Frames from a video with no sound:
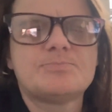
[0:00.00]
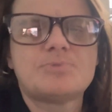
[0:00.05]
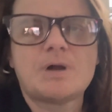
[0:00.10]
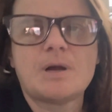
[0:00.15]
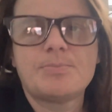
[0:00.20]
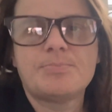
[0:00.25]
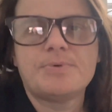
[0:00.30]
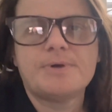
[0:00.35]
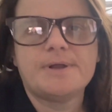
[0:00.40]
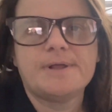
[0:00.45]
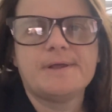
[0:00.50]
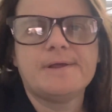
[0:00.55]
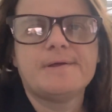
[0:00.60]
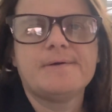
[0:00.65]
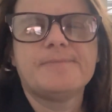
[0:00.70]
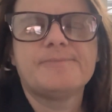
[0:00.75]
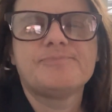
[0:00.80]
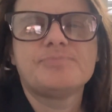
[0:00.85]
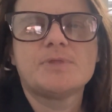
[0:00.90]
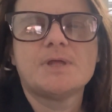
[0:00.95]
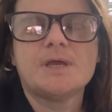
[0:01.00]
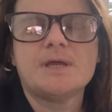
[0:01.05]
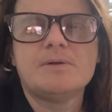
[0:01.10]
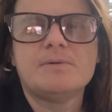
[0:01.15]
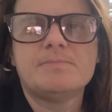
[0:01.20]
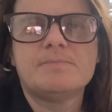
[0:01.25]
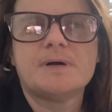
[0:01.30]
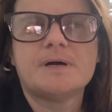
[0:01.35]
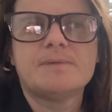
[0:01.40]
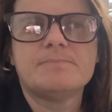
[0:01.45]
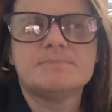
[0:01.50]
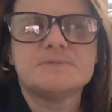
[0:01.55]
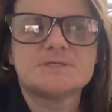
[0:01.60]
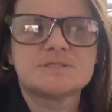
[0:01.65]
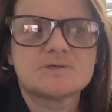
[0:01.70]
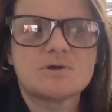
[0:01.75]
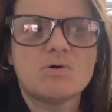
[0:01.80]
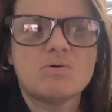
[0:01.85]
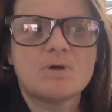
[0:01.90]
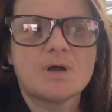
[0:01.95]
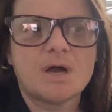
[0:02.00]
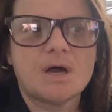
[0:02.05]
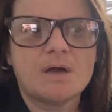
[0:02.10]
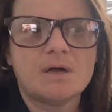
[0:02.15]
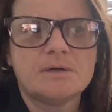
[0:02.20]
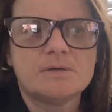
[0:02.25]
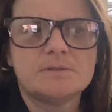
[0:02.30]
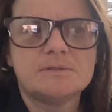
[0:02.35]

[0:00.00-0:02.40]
property in Muskoka.